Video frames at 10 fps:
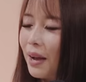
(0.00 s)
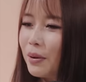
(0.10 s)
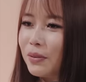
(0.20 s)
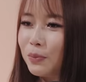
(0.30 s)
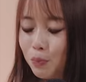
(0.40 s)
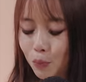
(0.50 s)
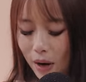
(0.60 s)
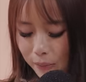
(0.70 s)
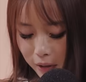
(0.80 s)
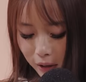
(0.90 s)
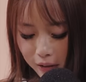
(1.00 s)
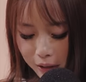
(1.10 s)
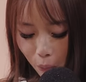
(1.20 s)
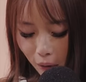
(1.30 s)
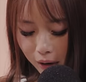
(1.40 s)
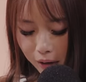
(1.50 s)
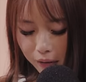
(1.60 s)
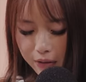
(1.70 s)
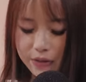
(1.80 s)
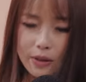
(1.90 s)
I'm currently wearing
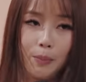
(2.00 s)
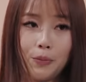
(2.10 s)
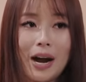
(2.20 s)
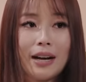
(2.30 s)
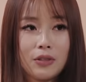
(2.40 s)
this bra